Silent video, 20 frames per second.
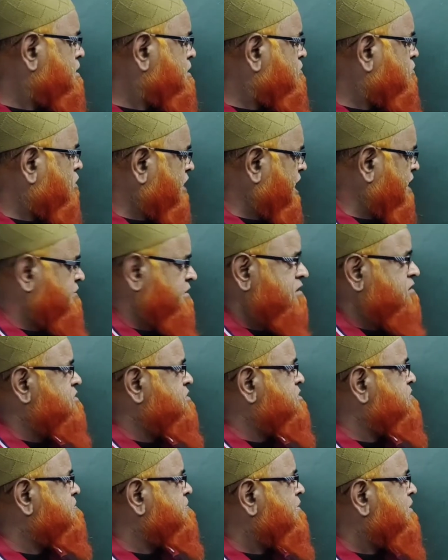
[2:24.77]
what
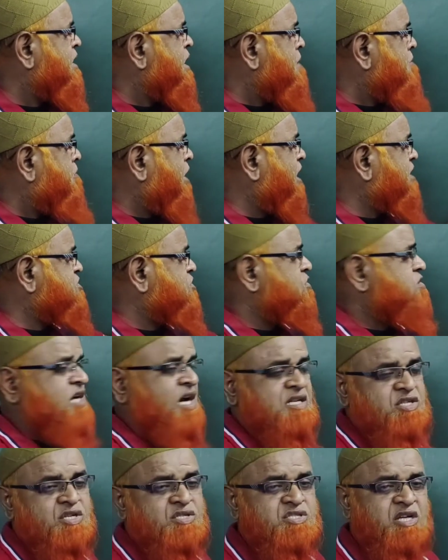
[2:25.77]
happens? Positive
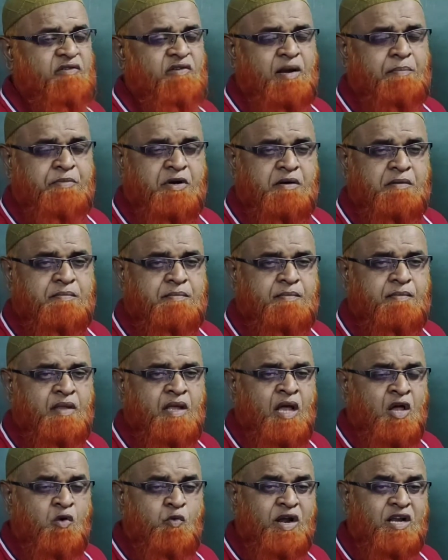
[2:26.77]
charge is developed.
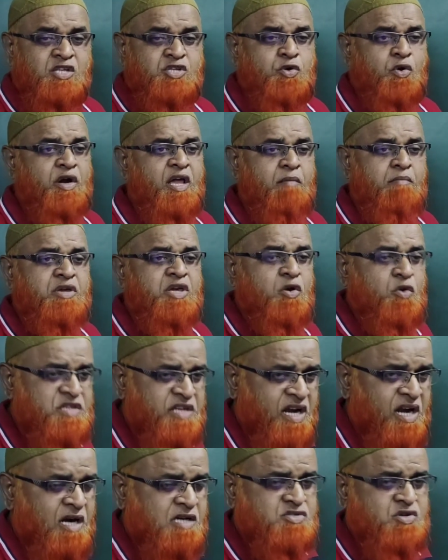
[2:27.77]
When sodium gives an
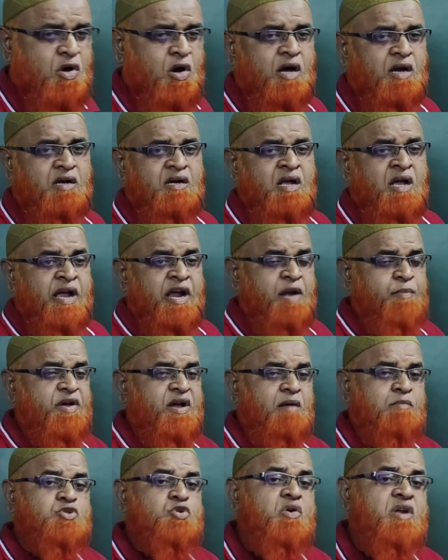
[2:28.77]
electron, it
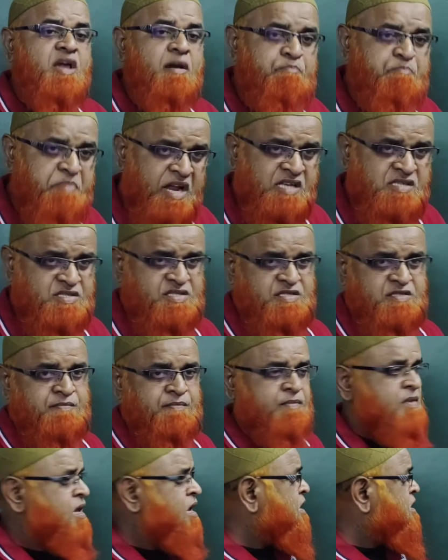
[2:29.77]
becomes sodium plus.
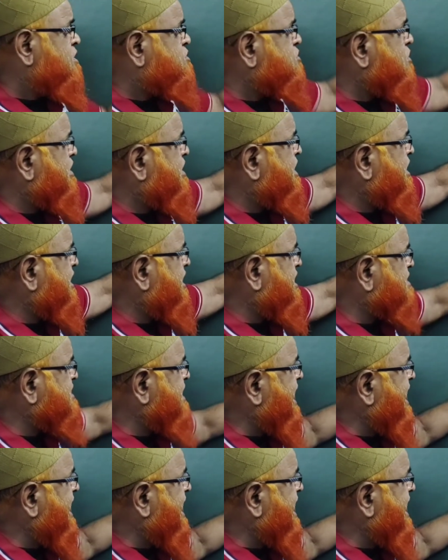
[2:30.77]
So here, the